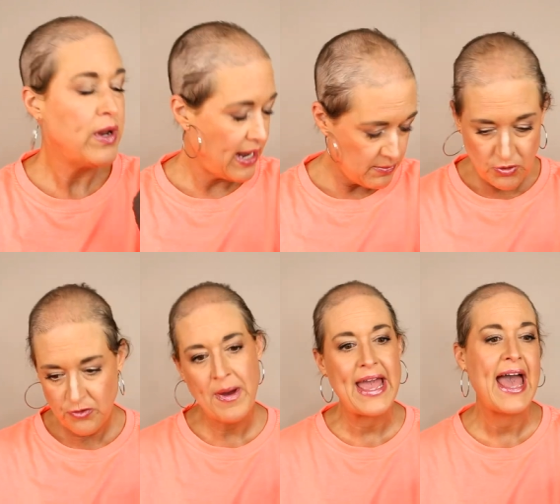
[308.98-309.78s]
When I
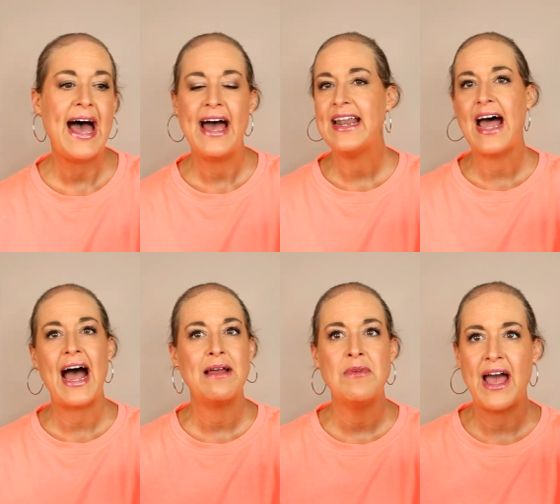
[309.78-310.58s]
move my head,
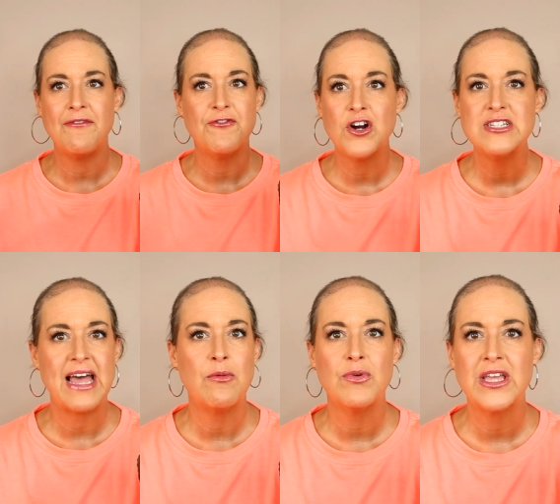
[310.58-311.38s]
I at
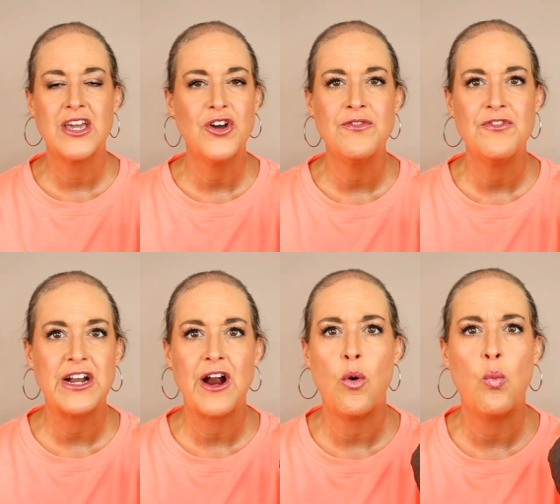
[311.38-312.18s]
first I really couldn't
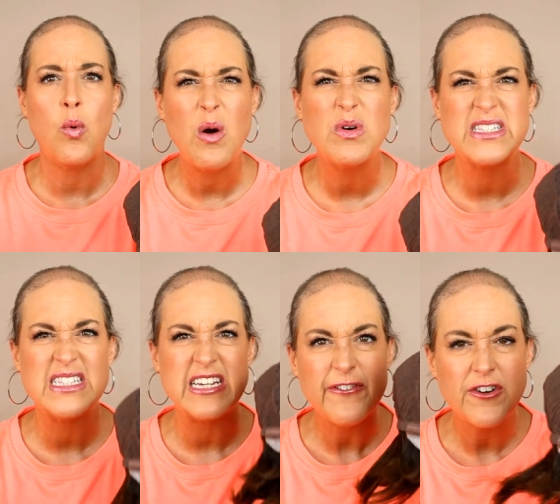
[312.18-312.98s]
figure out what
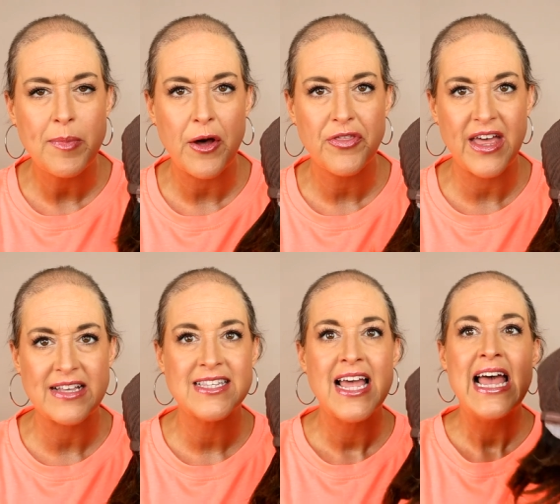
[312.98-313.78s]
was different about
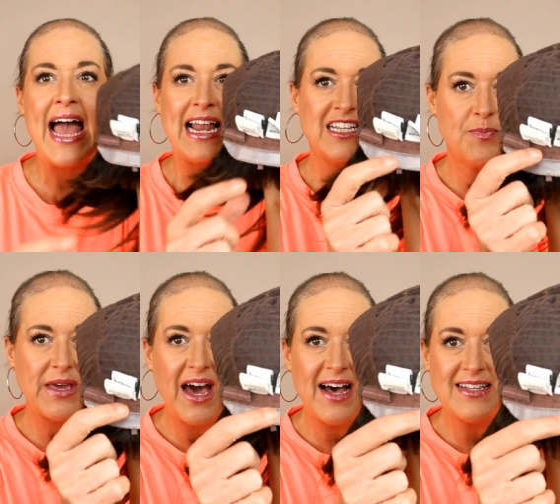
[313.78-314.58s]
this, and
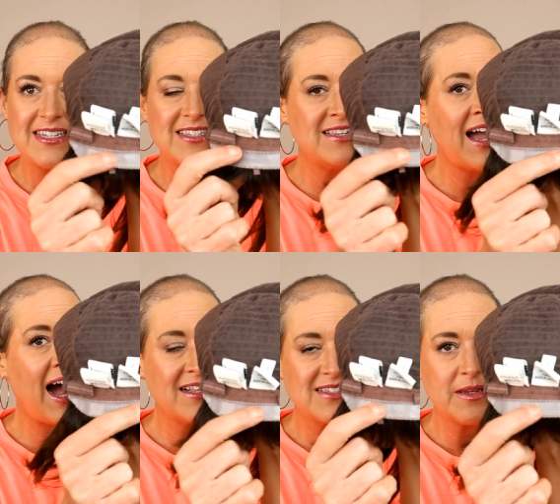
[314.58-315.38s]
it's because it's
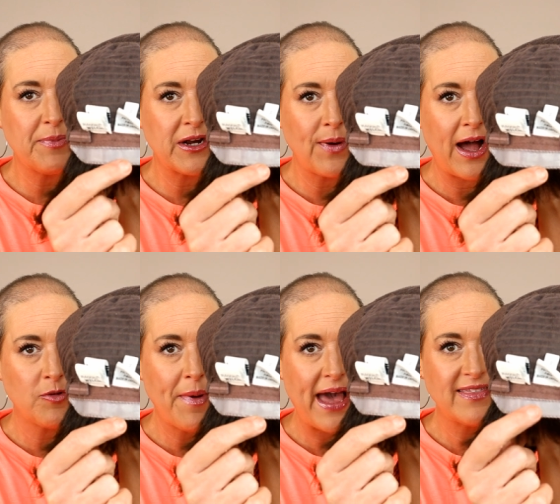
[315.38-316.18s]
not slipping
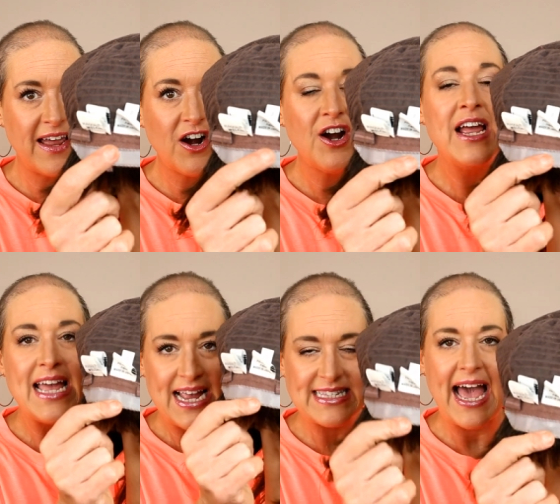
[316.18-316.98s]
around back there,
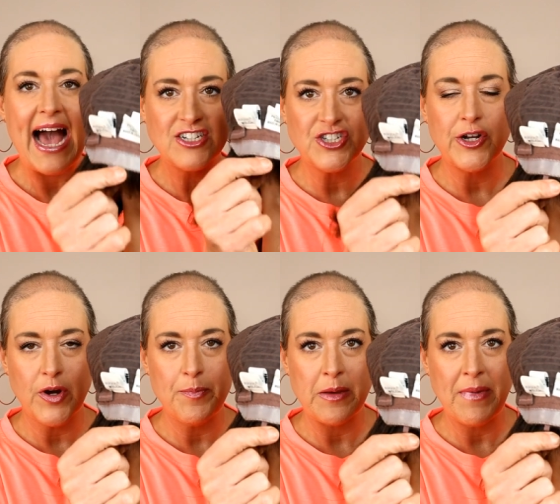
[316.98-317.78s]
it's
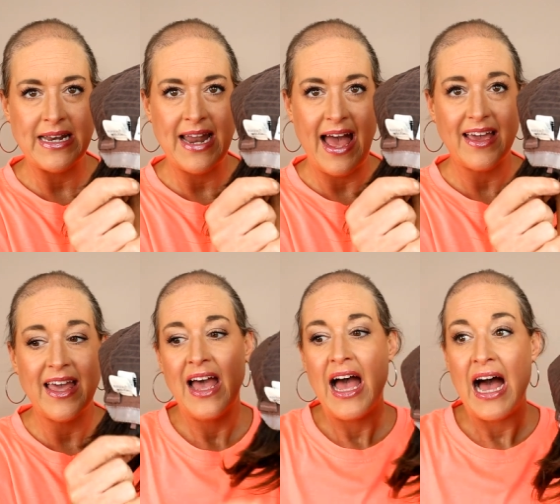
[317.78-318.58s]
actually gripping my
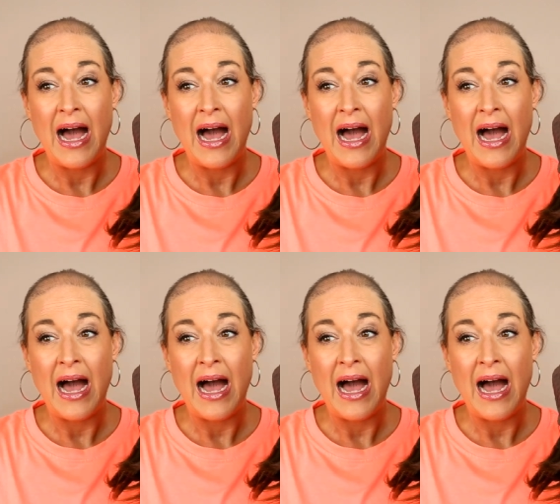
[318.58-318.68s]
neck.